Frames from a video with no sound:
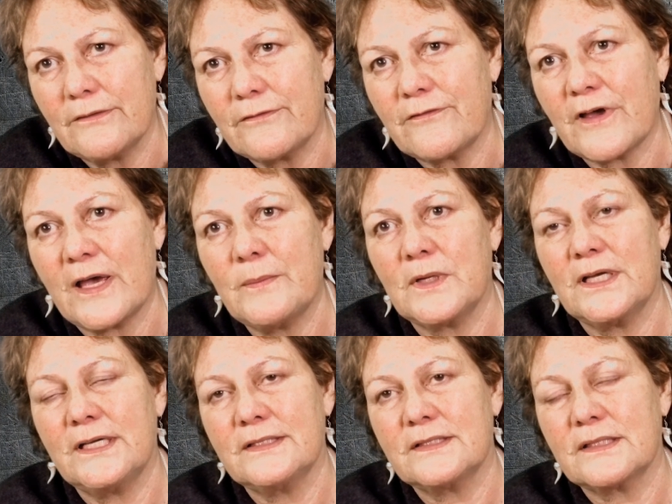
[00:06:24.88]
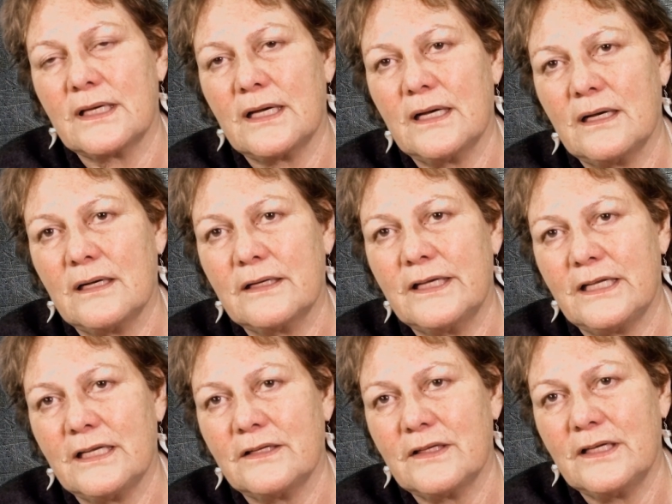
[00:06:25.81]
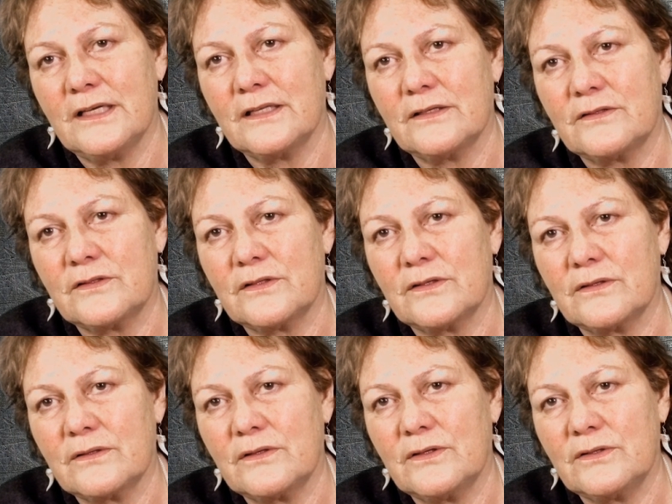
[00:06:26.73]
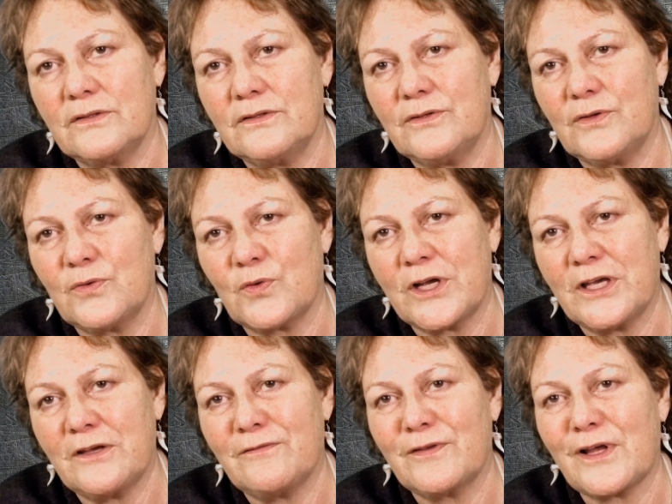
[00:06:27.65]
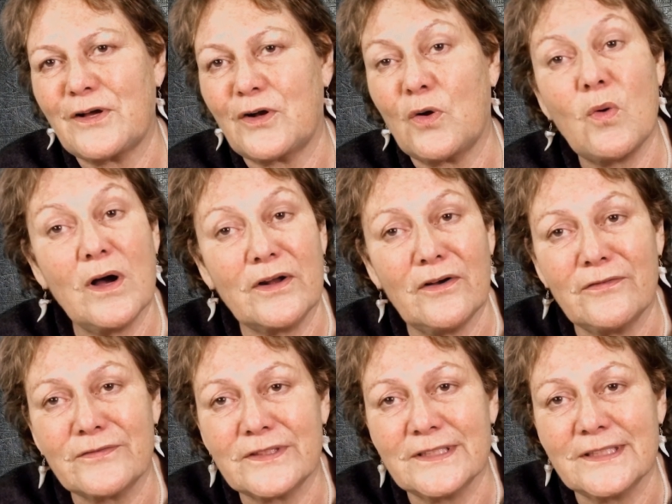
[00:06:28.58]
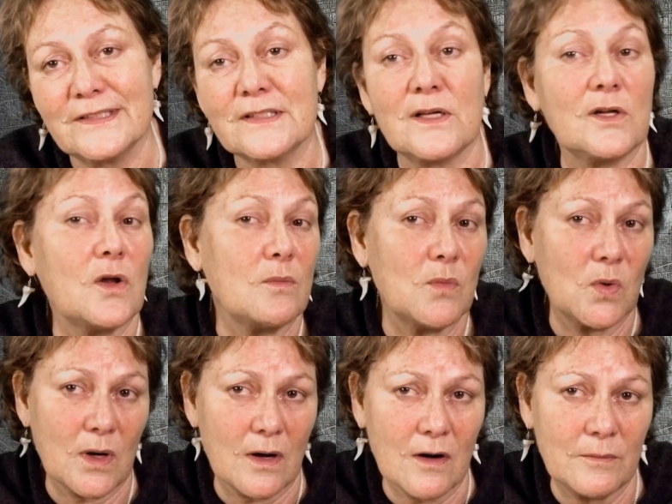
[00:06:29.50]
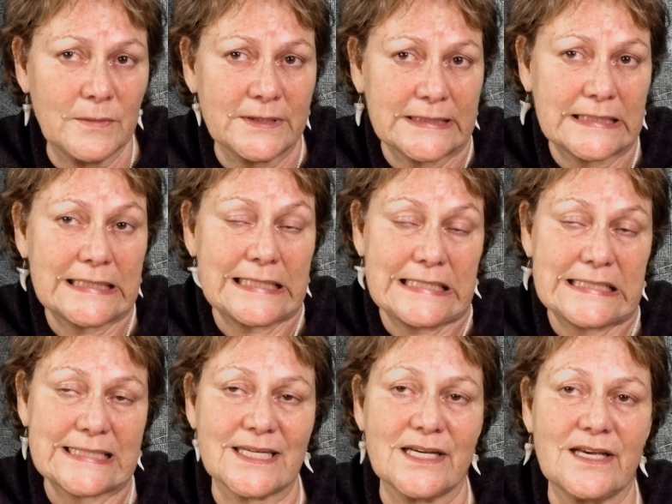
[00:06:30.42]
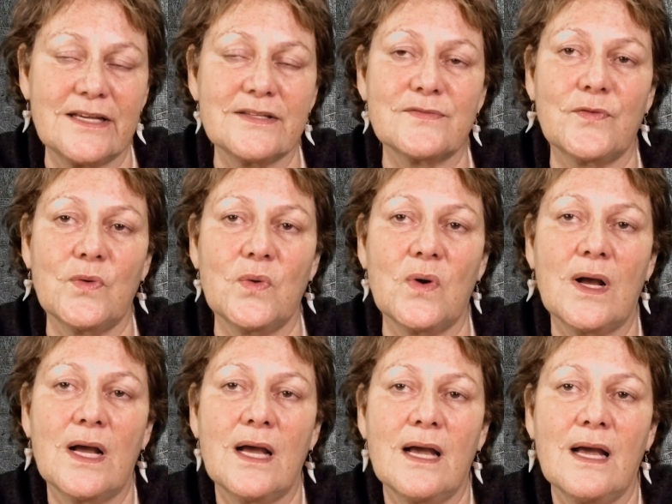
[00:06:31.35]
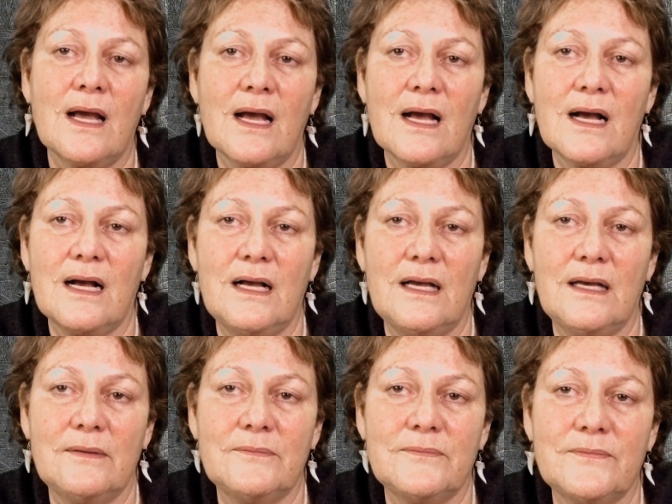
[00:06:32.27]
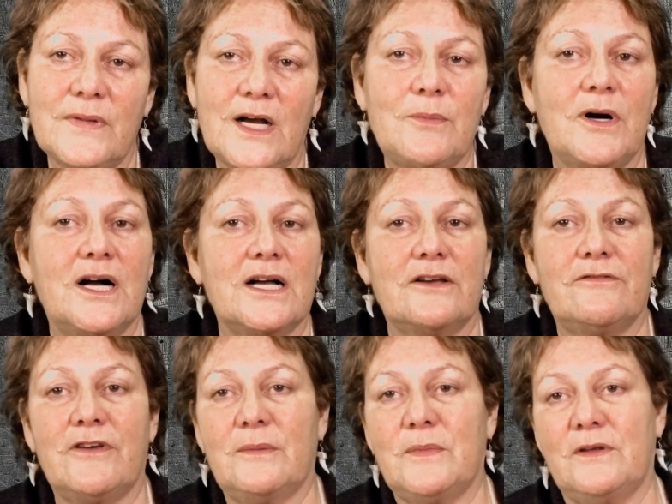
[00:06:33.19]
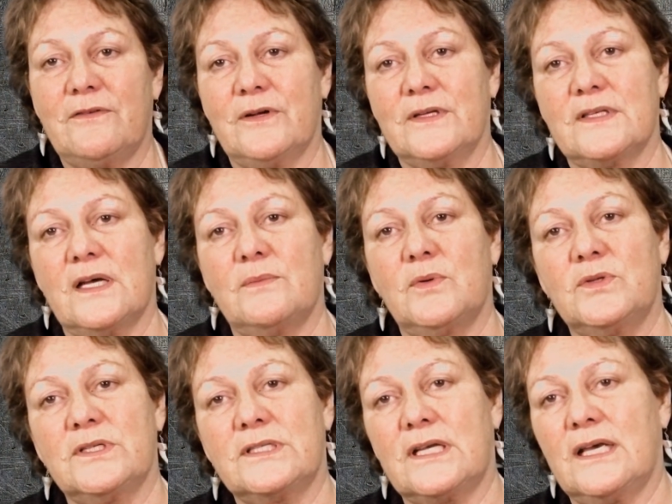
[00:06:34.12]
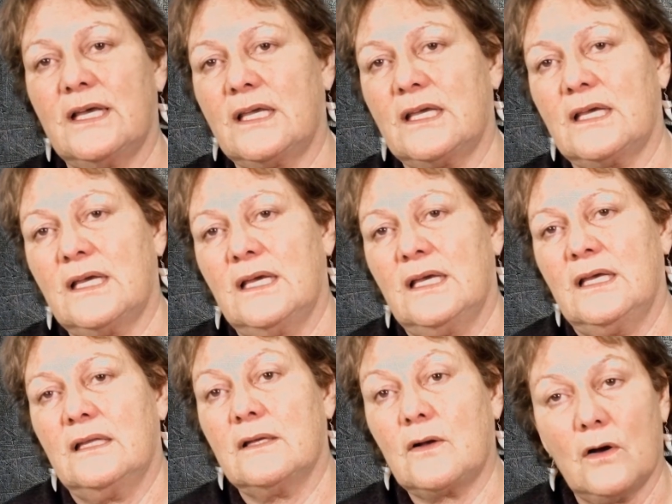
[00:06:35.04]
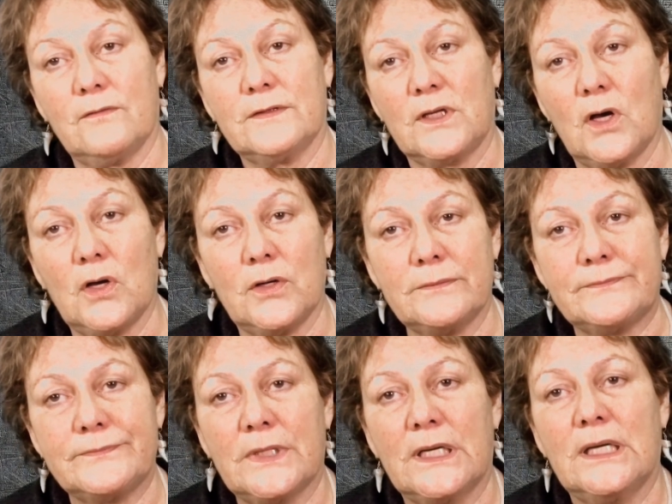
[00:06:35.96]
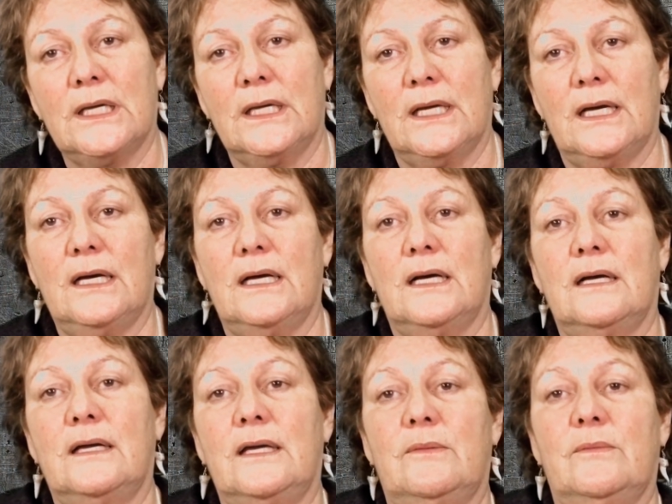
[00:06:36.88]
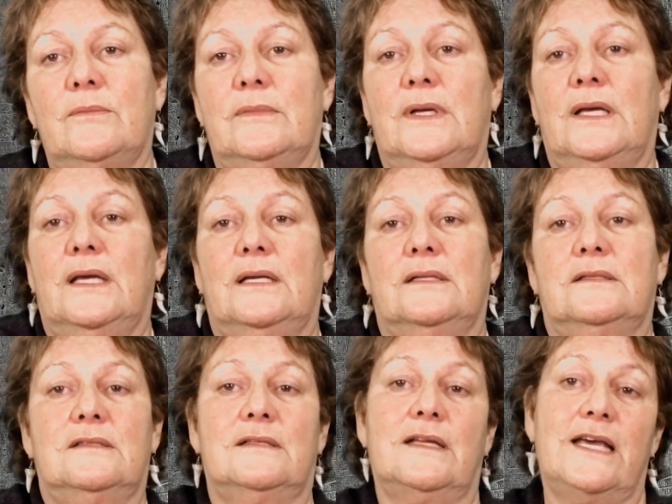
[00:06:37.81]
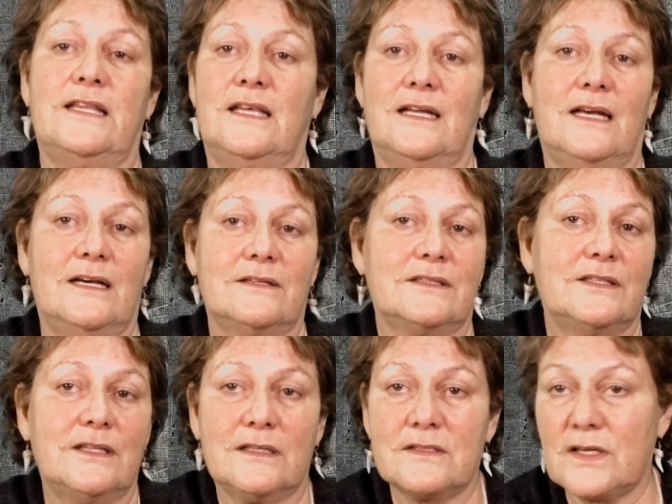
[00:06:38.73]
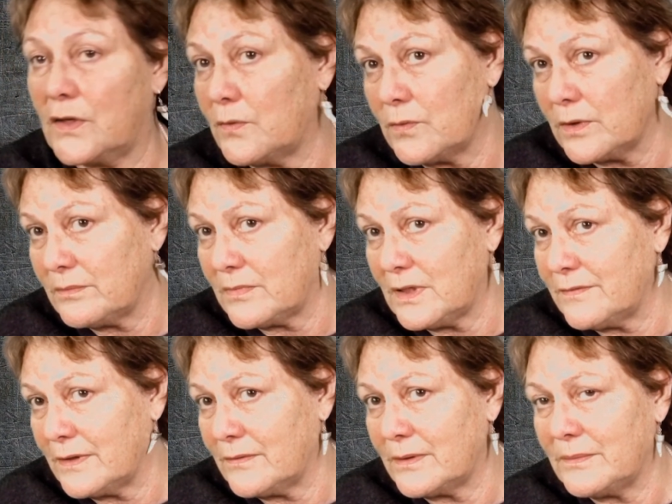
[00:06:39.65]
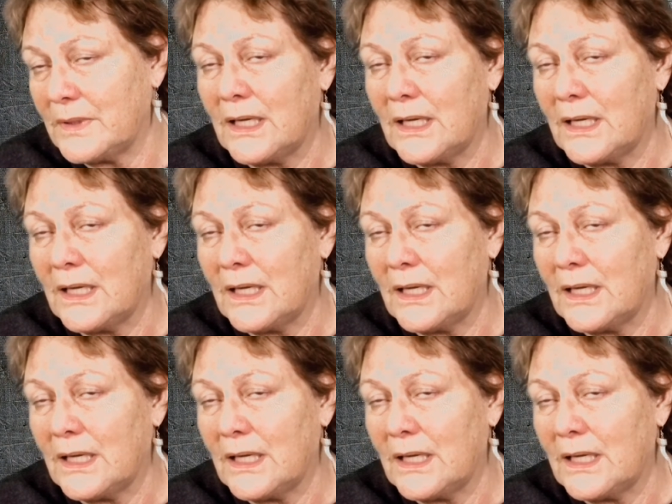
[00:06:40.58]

families are getting together to grieve. Quite often it's a lot more common these days for a pāhia family, for example, to take the coffin home and lay that out in the living room.